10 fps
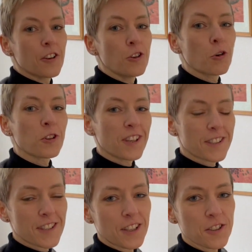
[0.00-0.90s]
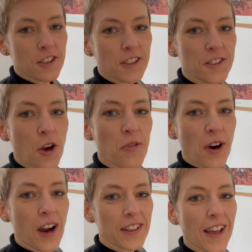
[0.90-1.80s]
Know the essentials of a
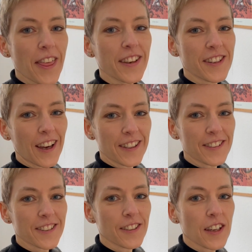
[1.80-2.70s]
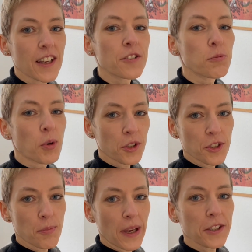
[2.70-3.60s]
heart-healthy diet and support
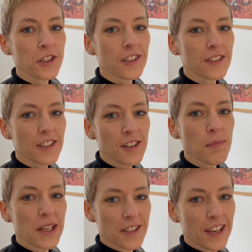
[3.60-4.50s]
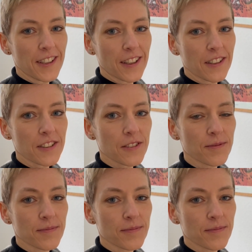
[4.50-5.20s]
your patients in maintaining it.